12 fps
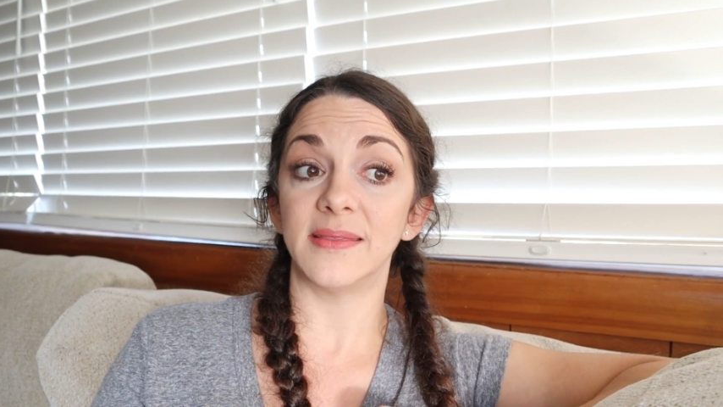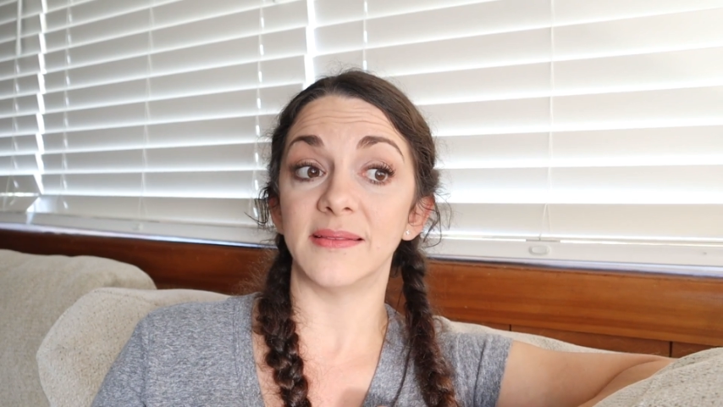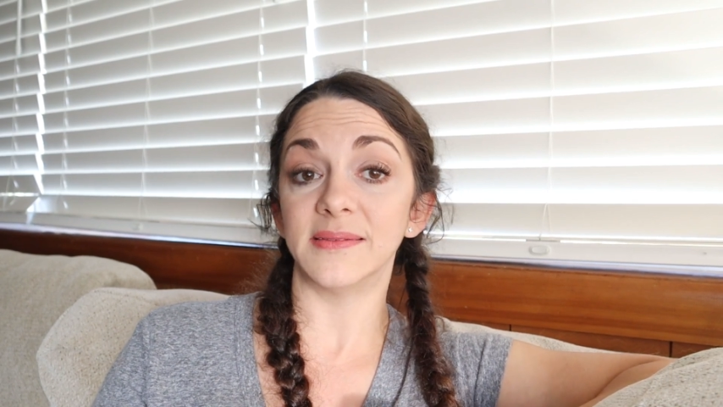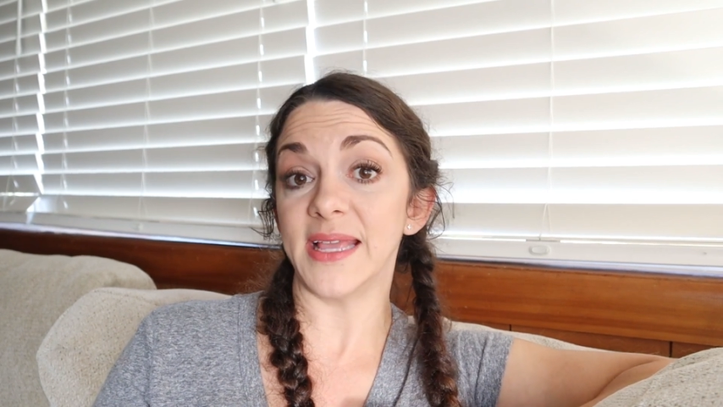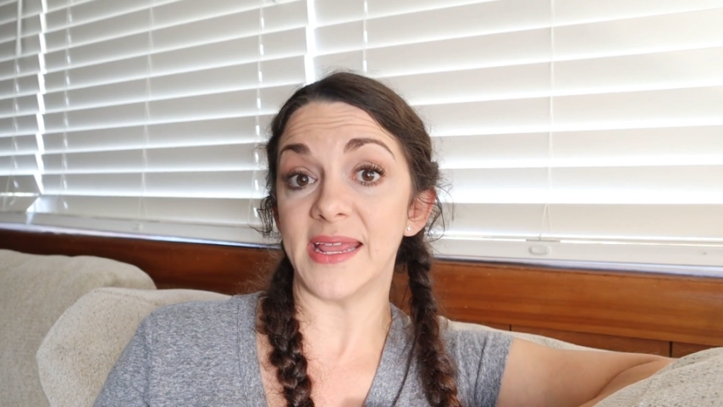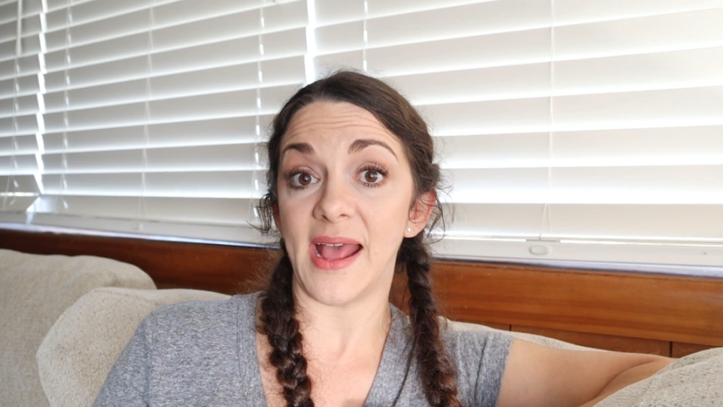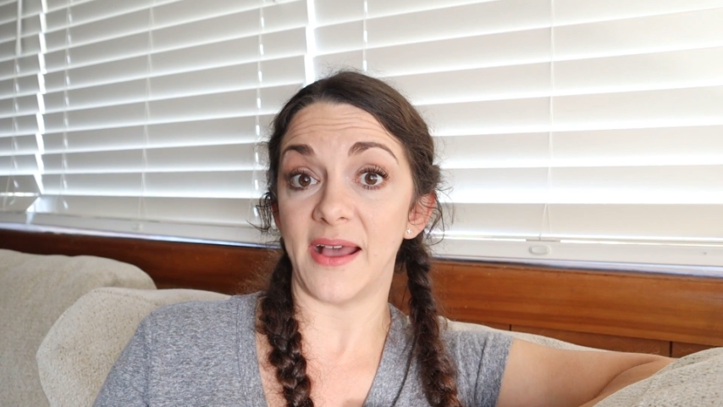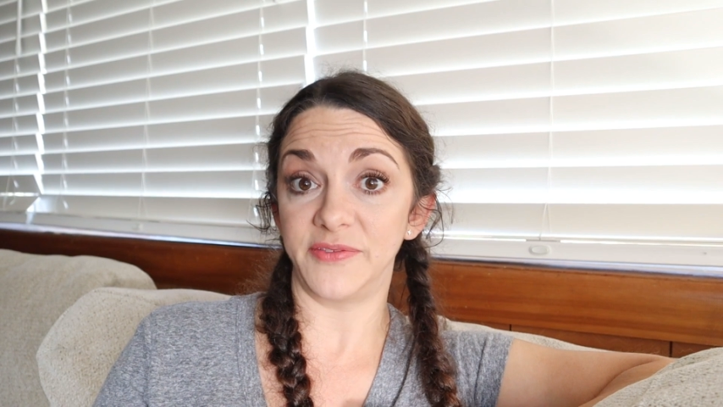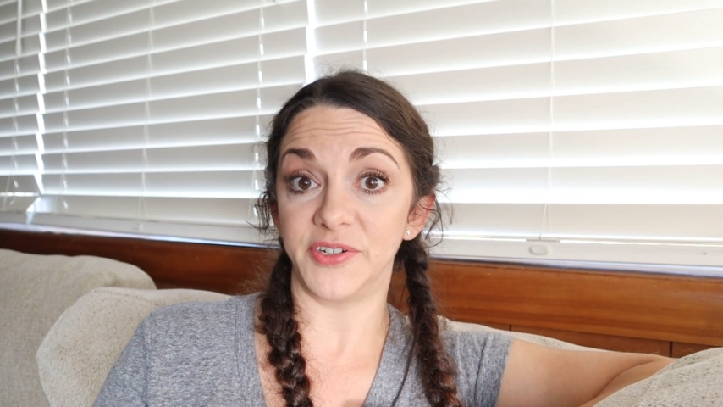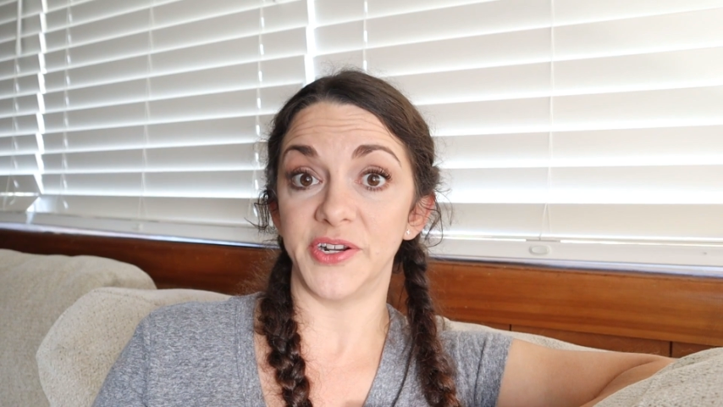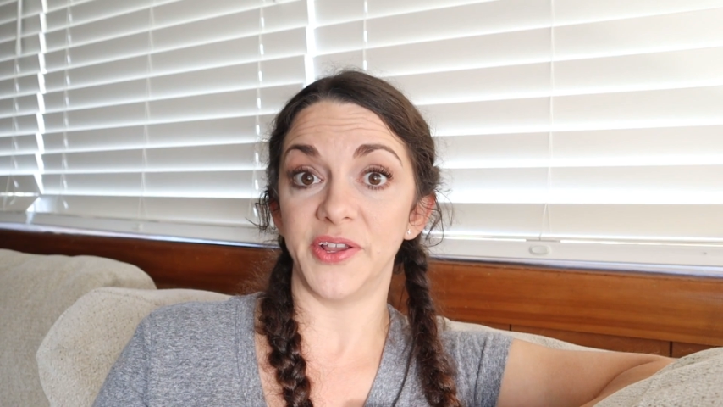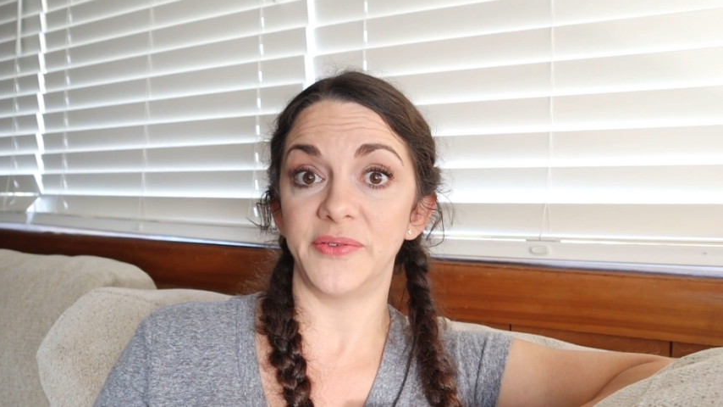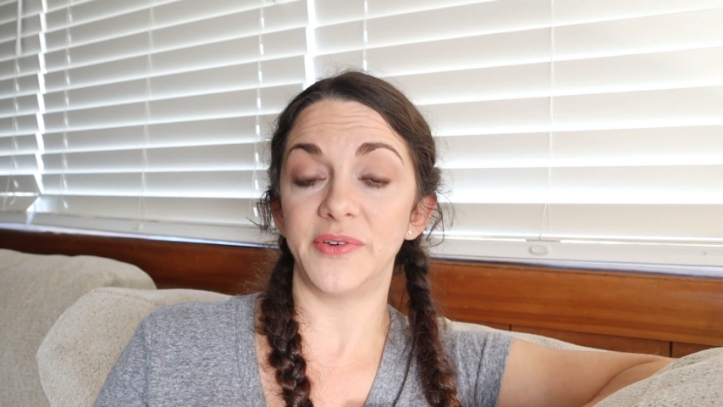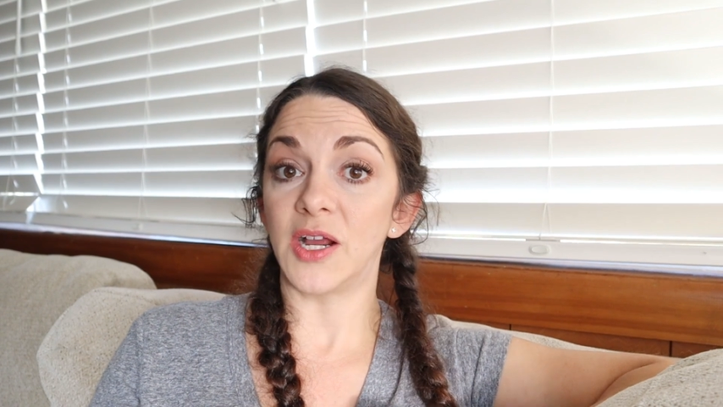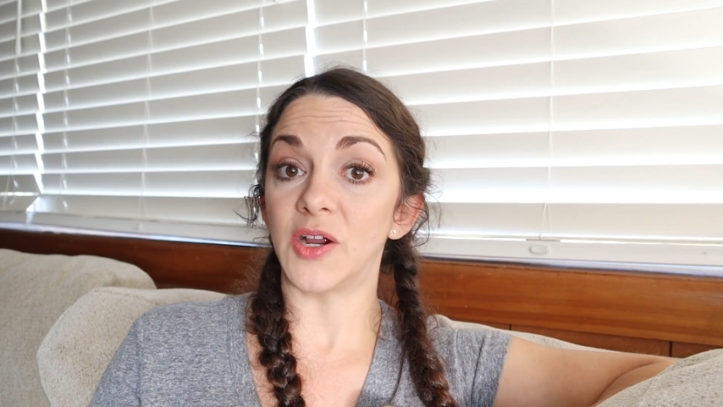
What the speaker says: in late afternoon.